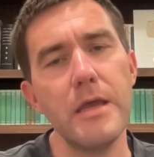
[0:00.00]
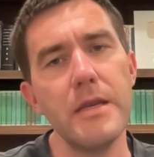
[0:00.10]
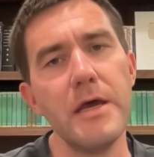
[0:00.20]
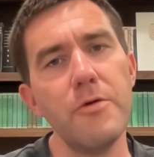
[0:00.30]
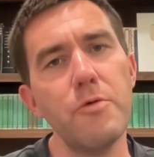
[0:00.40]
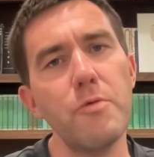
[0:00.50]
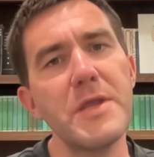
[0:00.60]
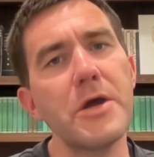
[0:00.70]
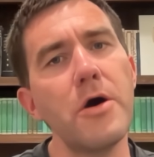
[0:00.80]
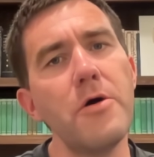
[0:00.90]
Now, we
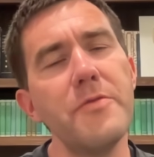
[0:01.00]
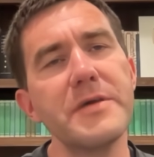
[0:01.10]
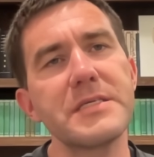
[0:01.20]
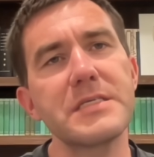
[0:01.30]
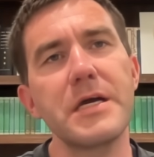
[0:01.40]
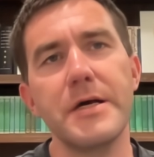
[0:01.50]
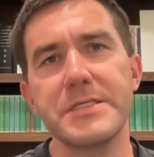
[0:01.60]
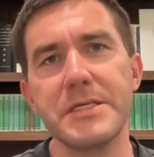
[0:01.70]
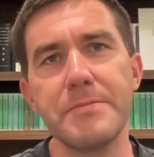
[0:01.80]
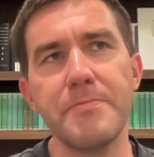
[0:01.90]
call this
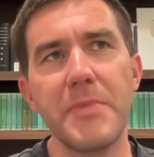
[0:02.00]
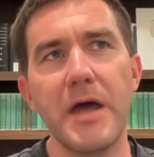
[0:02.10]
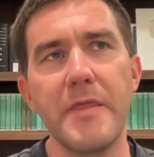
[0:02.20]
custom